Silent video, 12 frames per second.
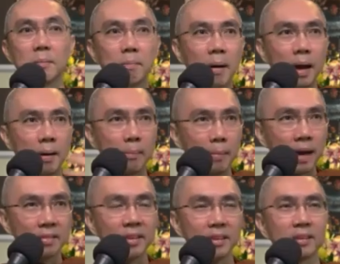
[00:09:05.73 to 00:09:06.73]
my
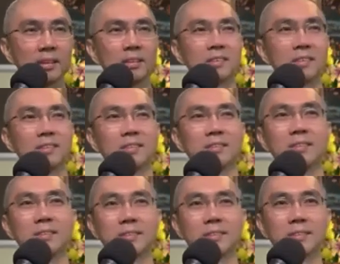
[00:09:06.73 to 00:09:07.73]
mother.
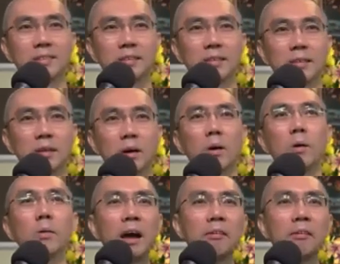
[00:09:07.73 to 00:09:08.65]
Oh,